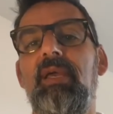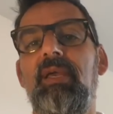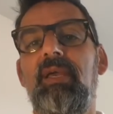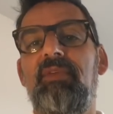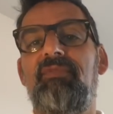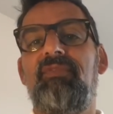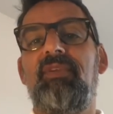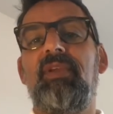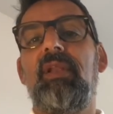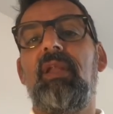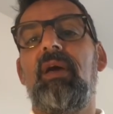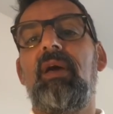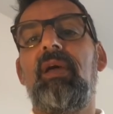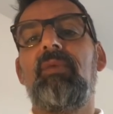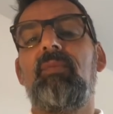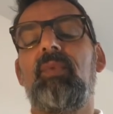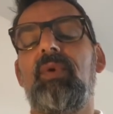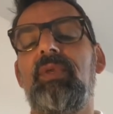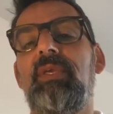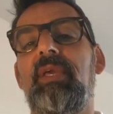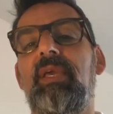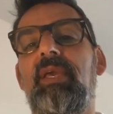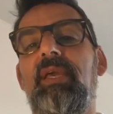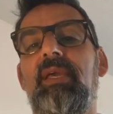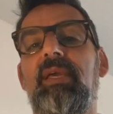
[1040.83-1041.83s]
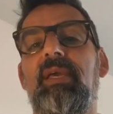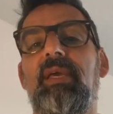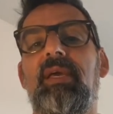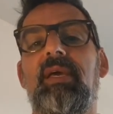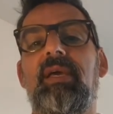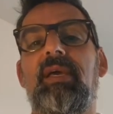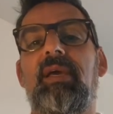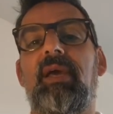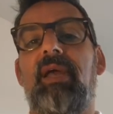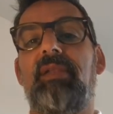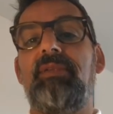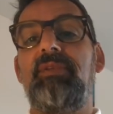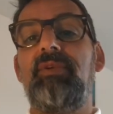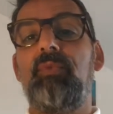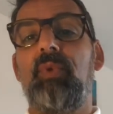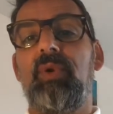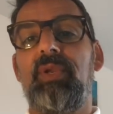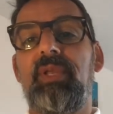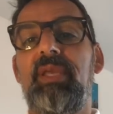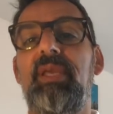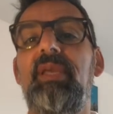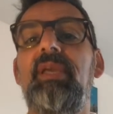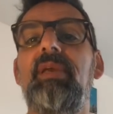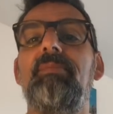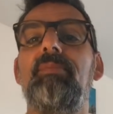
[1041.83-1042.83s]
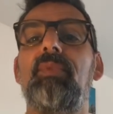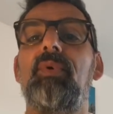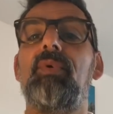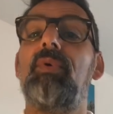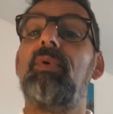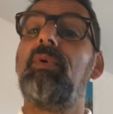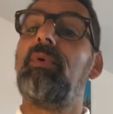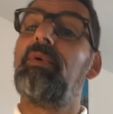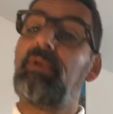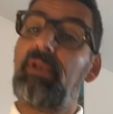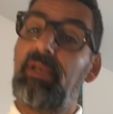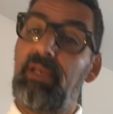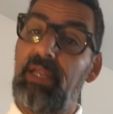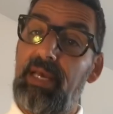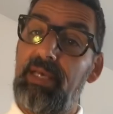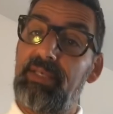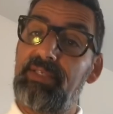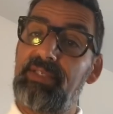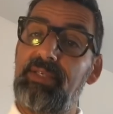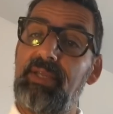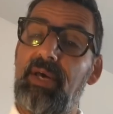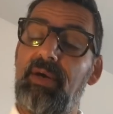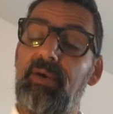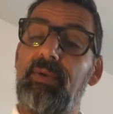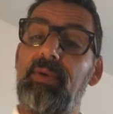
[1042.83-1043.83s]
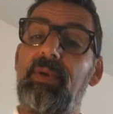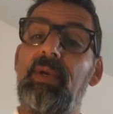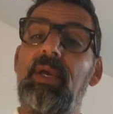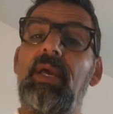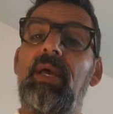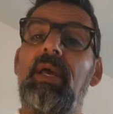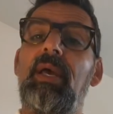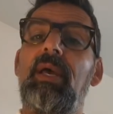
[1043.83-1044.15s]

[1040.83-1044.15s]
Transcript: If you like what you hear and you want to hear more, let us know.